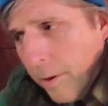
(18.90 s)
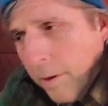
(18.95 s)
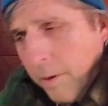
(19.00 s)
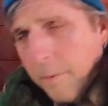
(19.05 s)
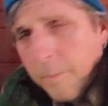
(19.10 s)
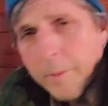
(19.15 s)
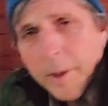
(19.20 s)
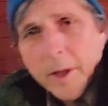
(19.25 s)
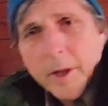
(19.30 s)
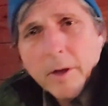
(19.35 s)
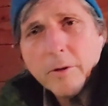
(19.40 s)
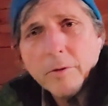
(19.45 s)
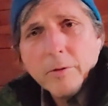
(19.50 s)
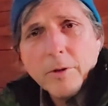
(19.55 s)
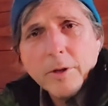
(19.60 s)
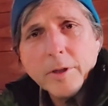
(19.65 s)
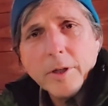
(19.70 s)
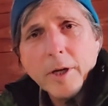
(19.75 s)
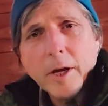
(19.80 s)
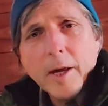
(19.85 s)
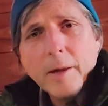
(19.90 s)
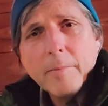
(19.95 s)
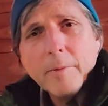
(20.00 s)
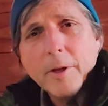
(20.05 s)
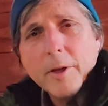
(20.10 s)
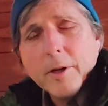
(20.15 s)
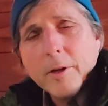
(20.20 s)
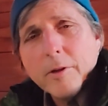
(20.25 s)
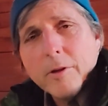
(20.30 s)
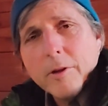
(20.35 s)
because of the
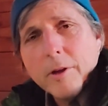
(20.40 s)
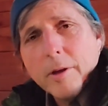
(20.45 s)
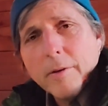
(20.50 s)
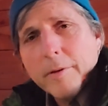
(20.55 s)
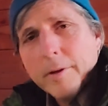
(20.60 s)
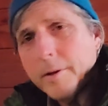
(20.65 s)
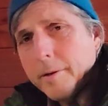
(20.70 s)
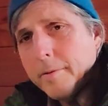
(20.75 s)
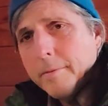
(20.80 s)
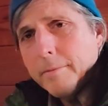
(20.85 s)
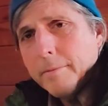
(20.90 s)
timeliness of it.